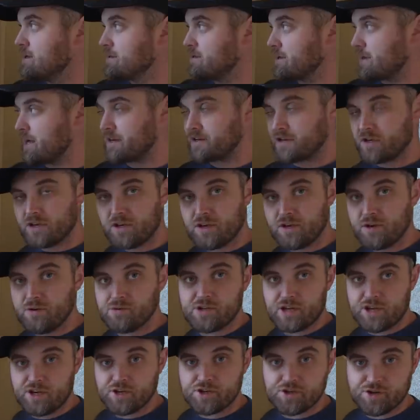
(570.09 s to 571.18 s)
they had a
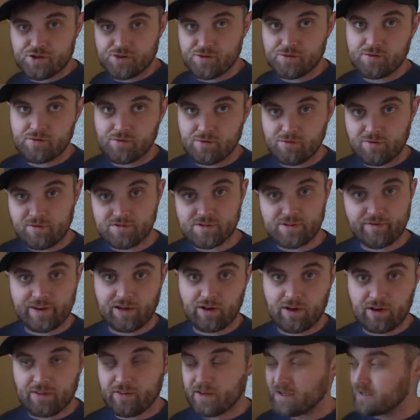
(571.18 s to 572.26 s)
huge issue with something
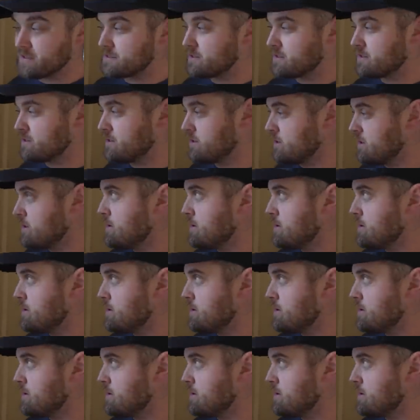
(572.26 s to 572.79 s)
like this.